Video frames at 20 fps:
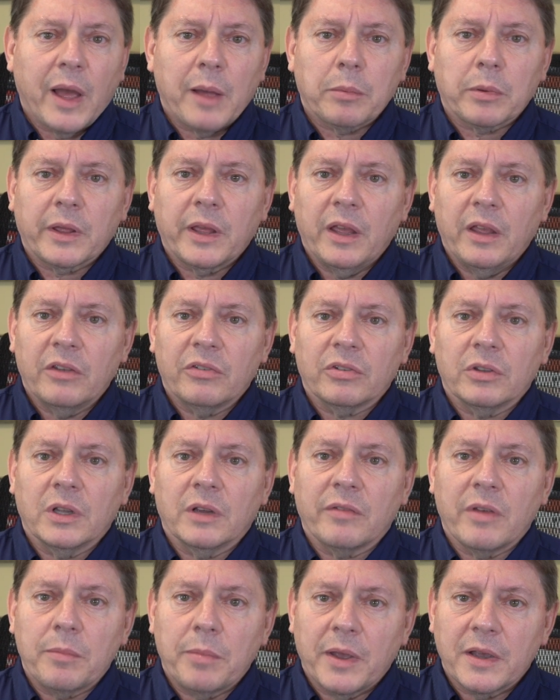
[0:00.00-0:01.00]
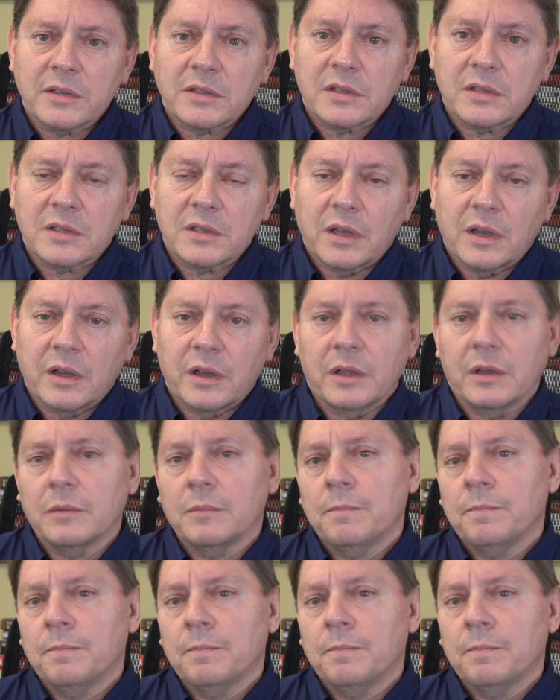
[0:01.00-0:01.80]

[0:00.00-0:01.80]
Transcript: application of a pesticide.